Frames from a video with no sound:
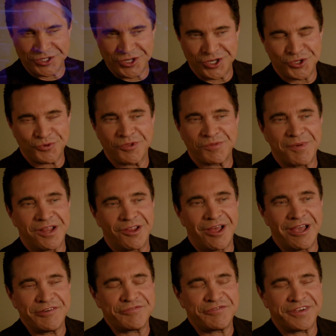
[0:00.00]
going to do with my
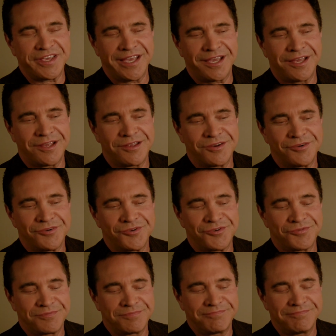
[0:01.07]
life. And
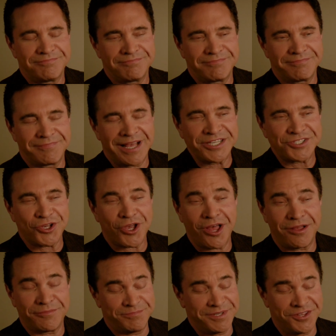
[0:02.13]
I
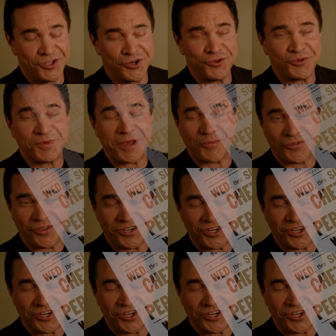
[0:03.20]
saw in the newspaper that